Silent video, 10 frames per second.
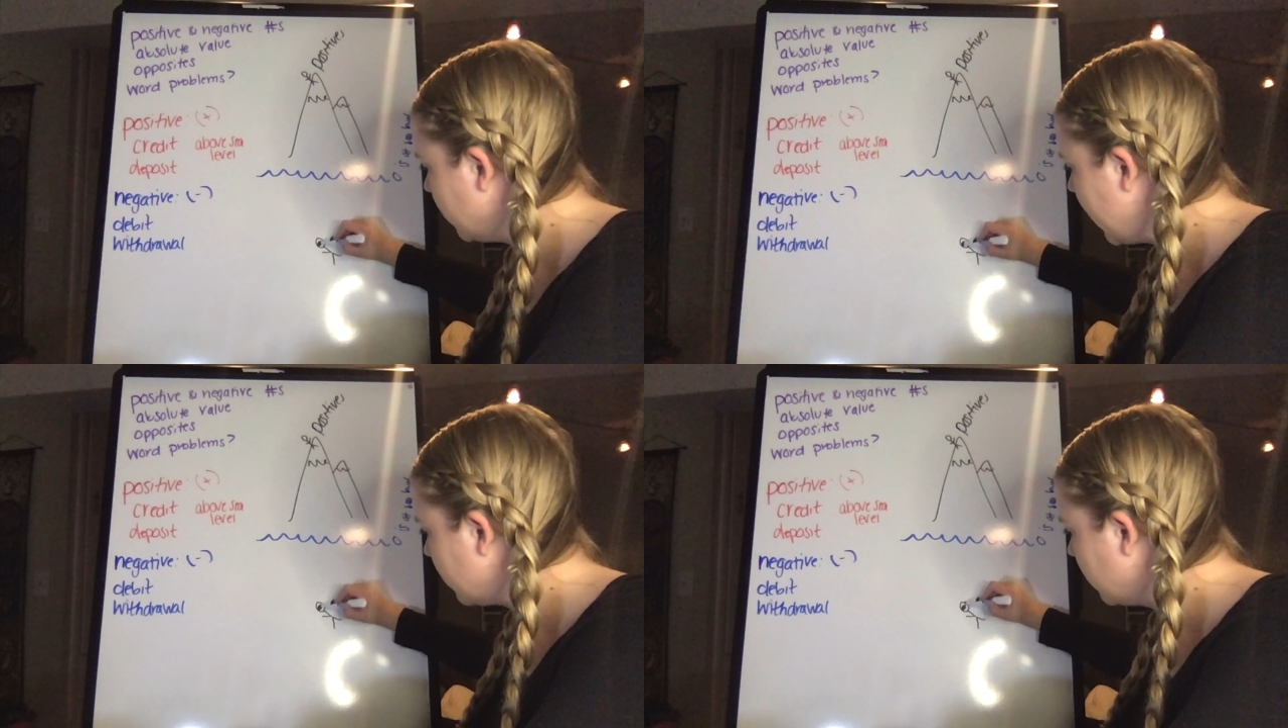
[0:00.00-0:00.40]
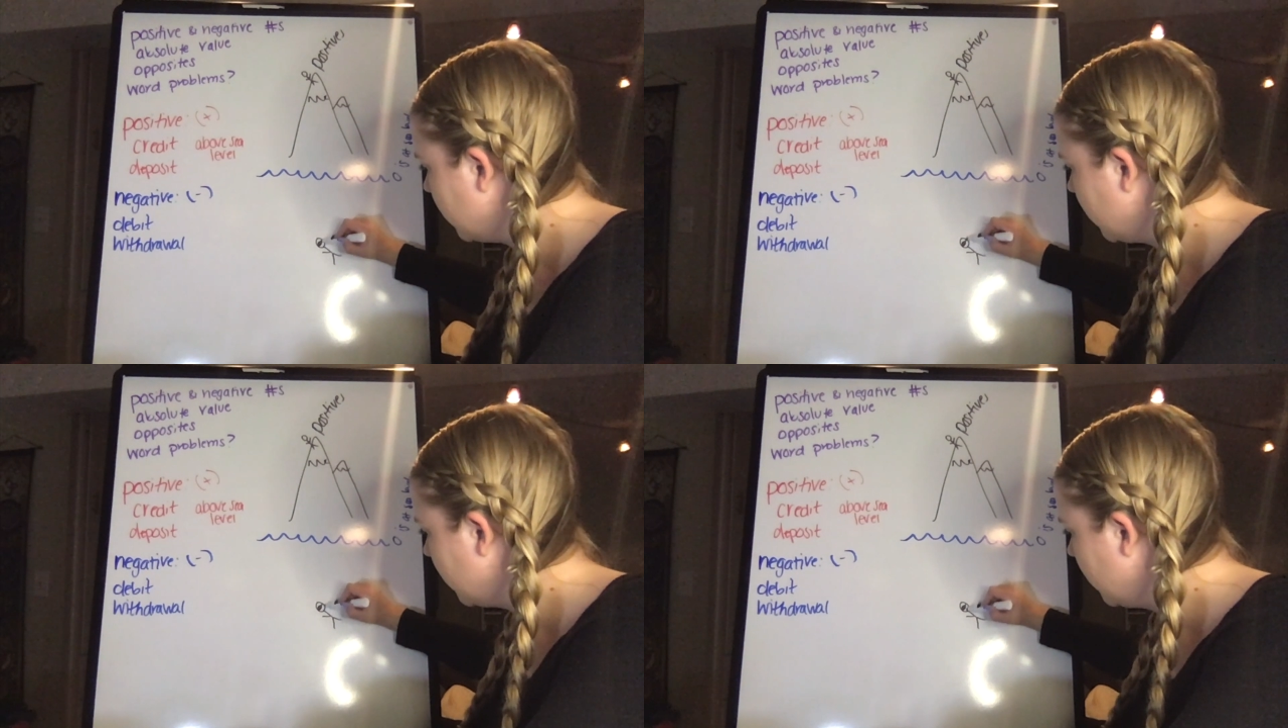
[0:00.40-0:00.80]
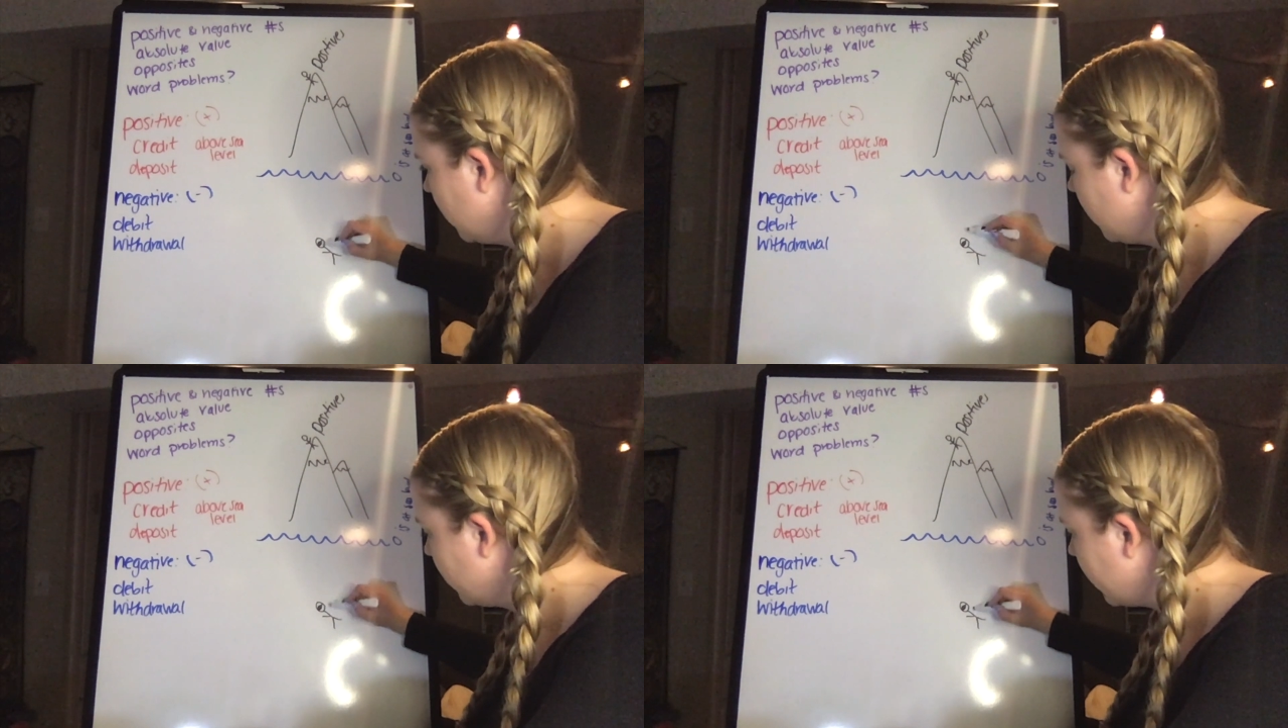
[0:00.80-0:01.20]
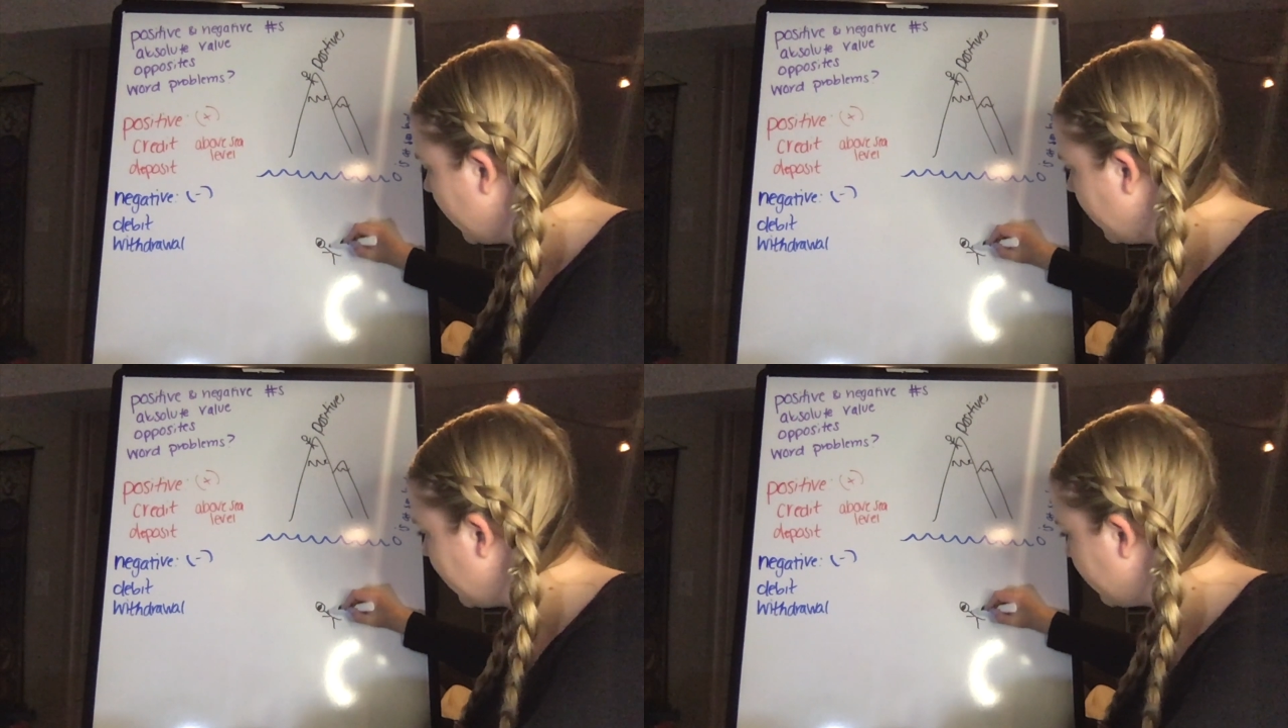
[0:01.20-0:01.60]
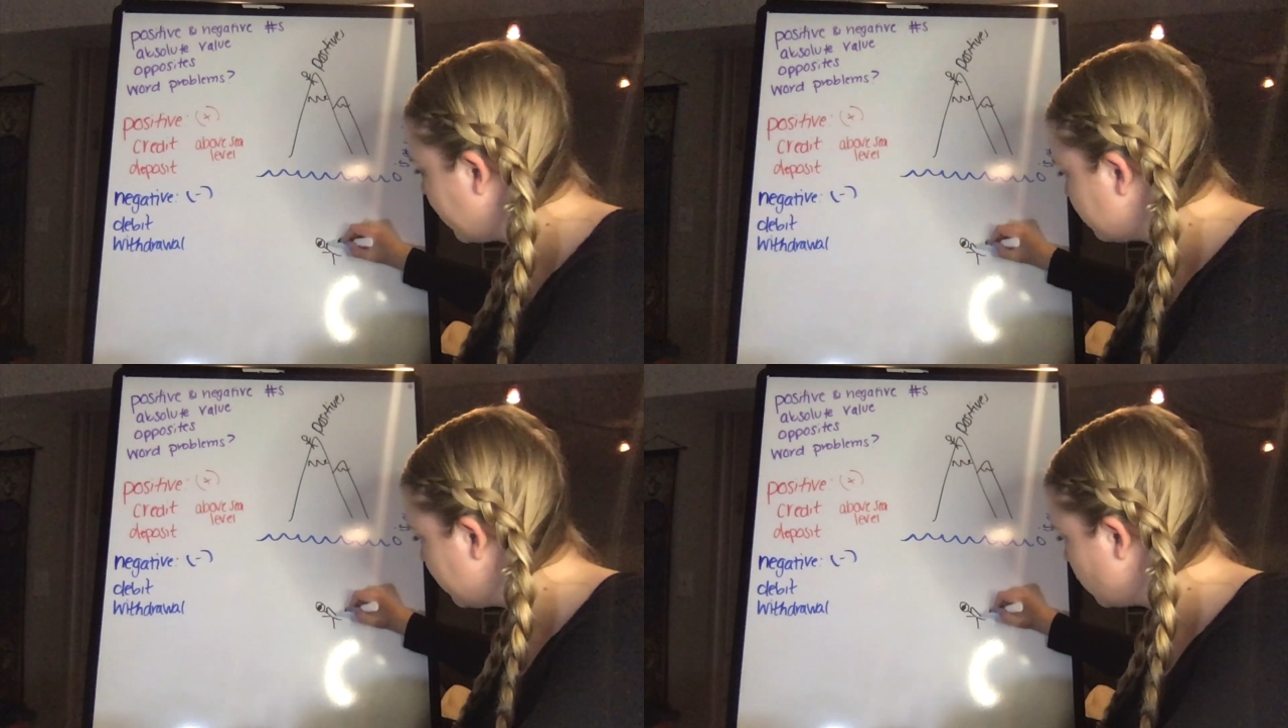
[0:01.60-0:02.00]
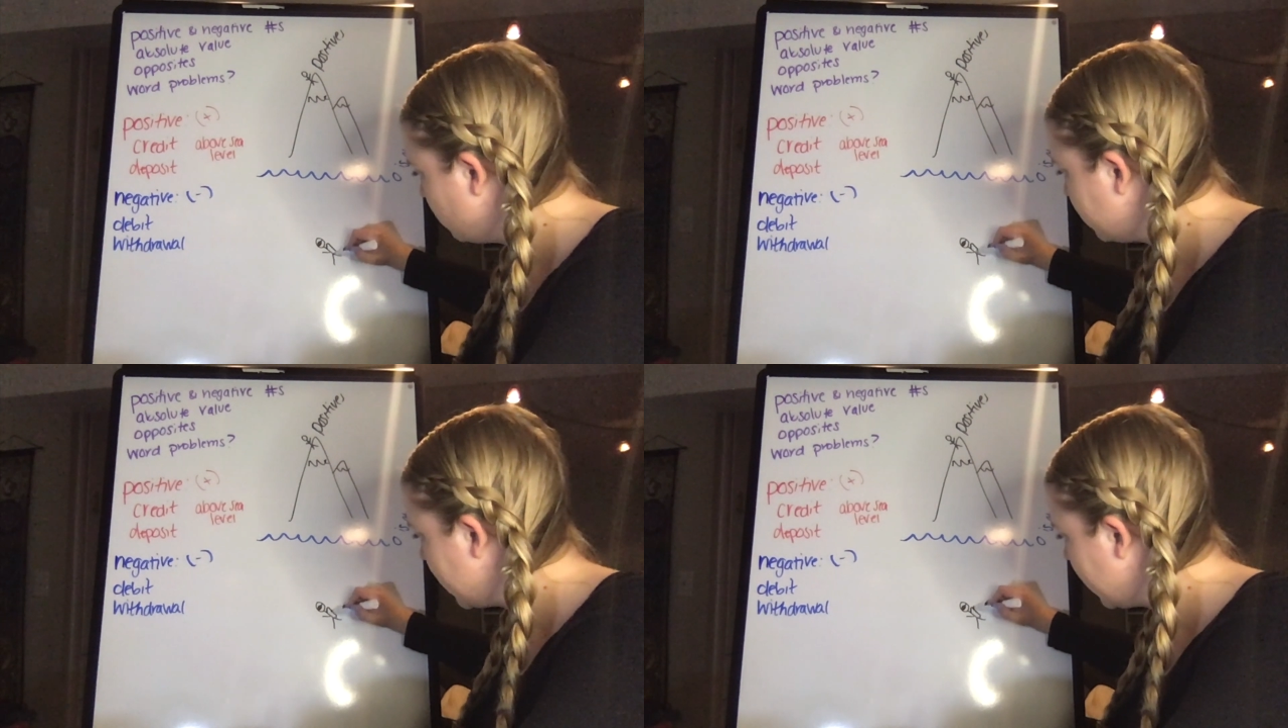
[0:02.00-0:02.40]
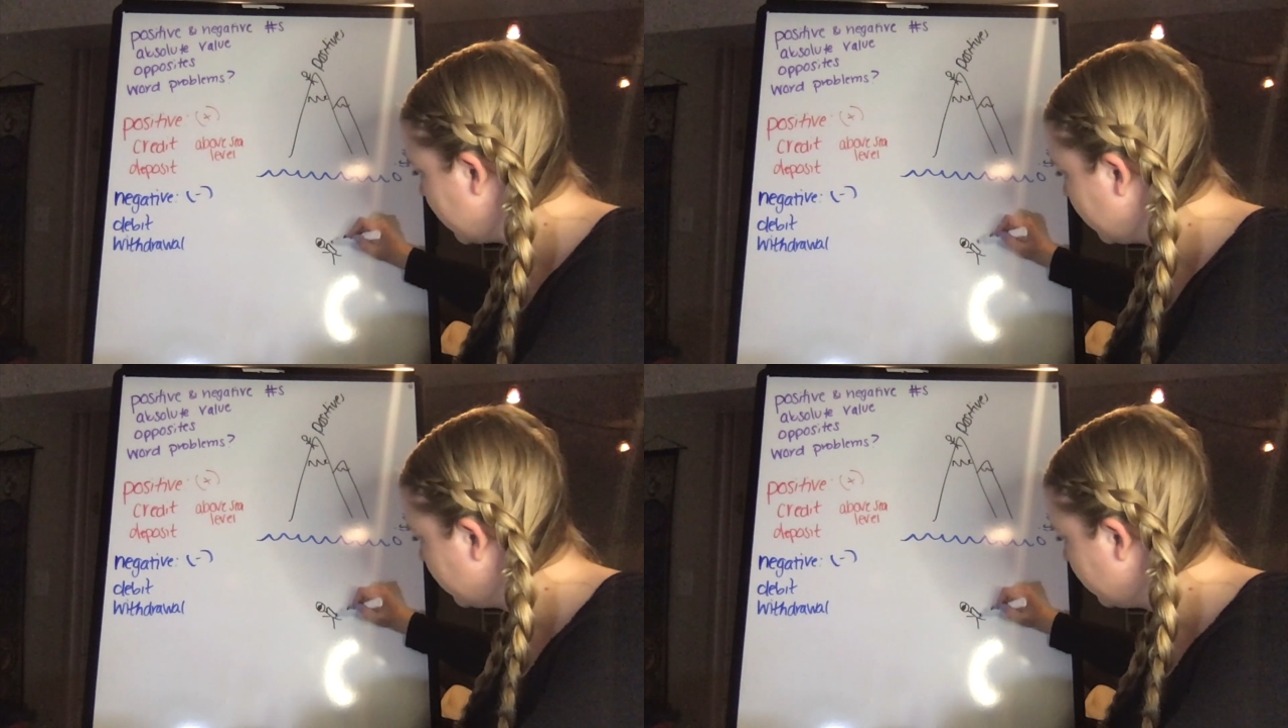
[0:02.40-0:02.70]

now. Okay, and that's my scuba tank.